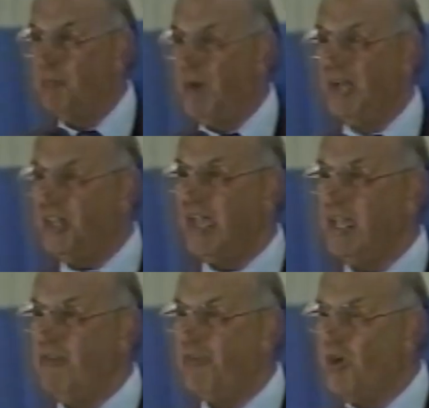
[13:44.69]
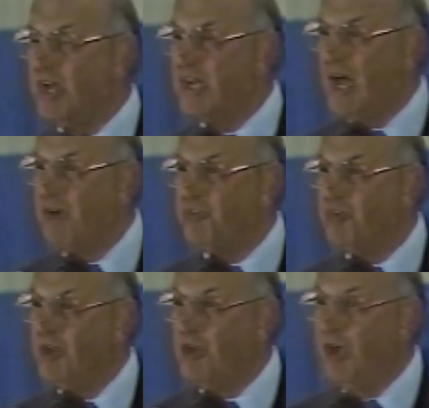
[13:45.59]
By taking
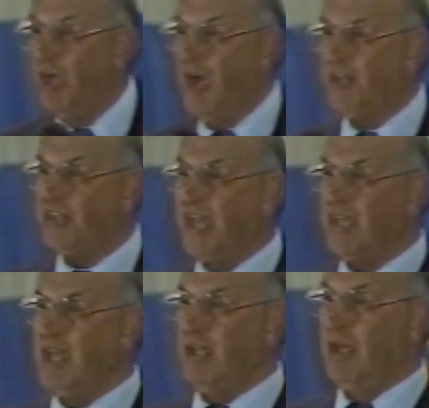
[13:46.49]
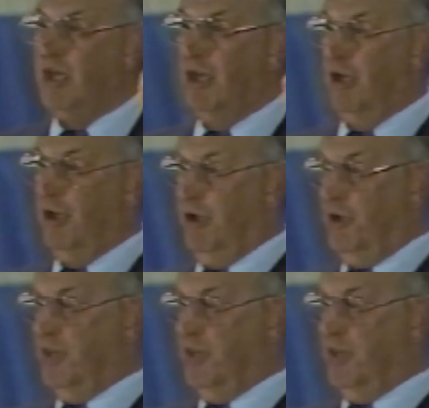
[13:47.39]
photographs and taking